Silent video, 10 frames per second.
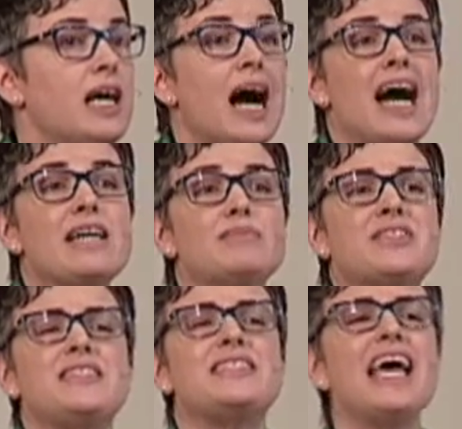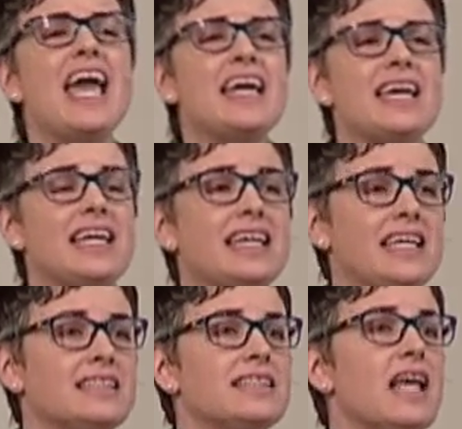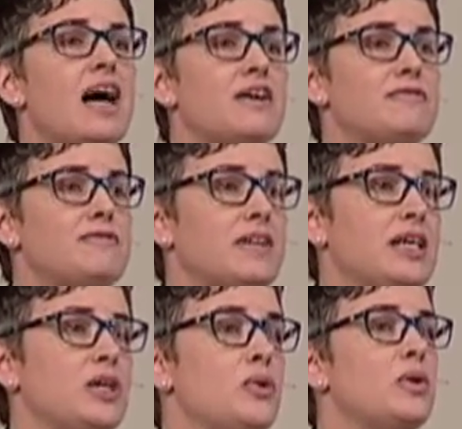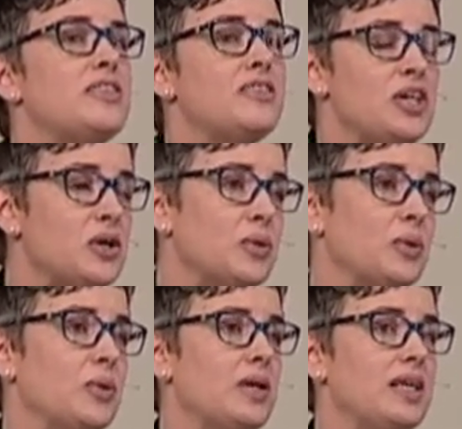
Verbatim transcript: I am staying in love with you.